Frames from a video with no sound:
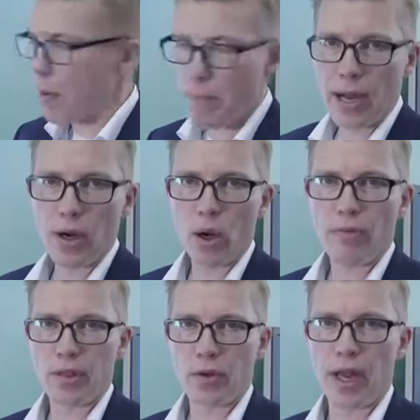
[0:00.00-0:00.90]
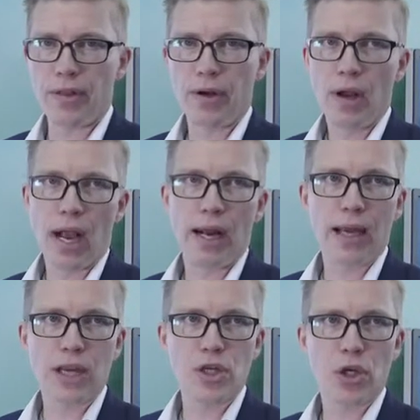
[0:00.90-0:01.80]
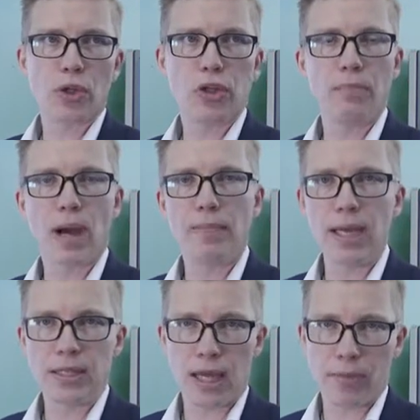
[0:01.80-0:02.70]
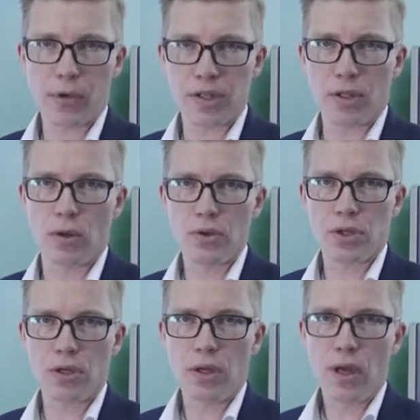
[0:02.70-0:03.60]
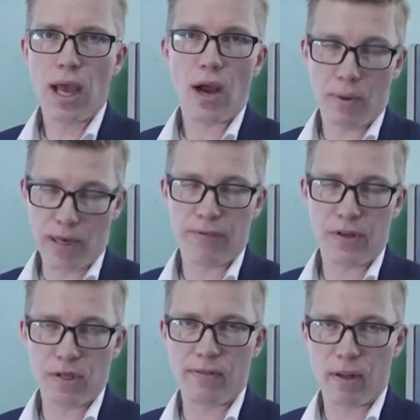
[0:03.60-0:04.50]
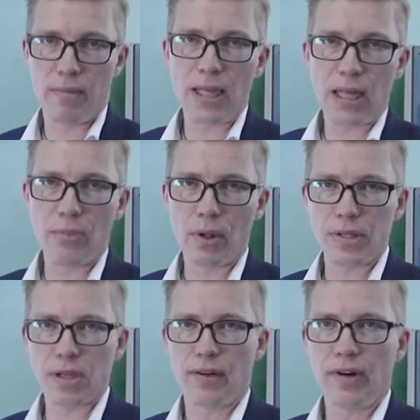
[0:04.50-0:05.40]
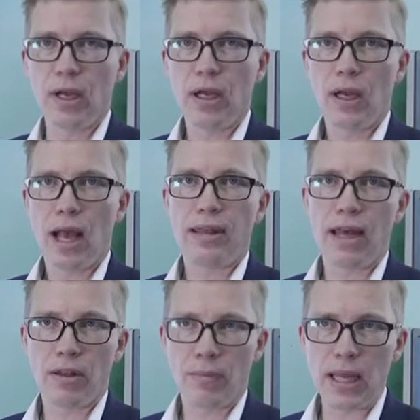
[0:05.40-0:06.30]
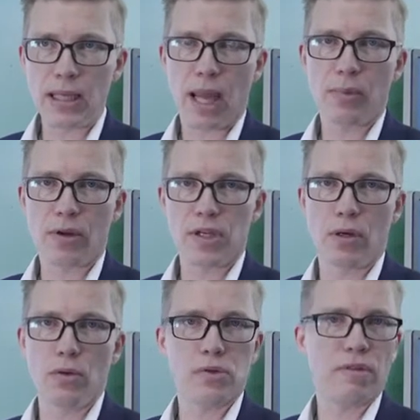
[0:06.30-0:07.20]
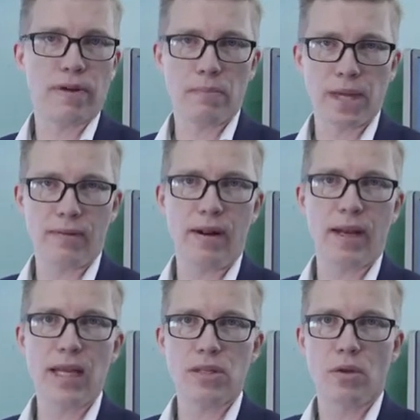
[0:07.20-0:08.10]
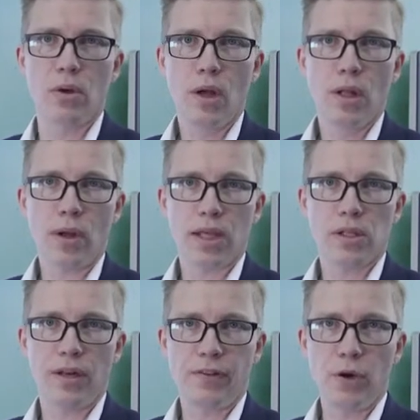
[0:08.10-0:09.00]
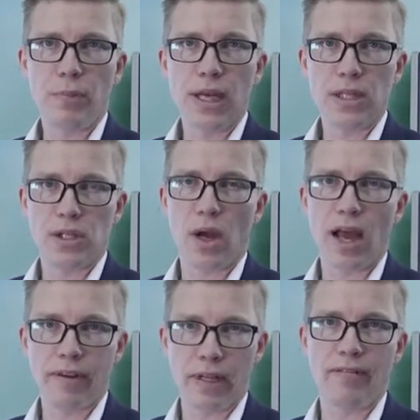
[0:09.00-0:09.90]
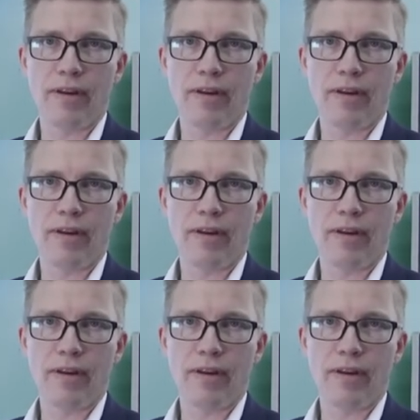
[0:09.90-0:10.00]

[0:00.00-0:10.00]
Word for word: combine all of it together and I can shorten my mean time to resolution Oh, well, first of all, the mean time to discovery, and then the mean time to resolution from several days to, to actually a few minutes or have it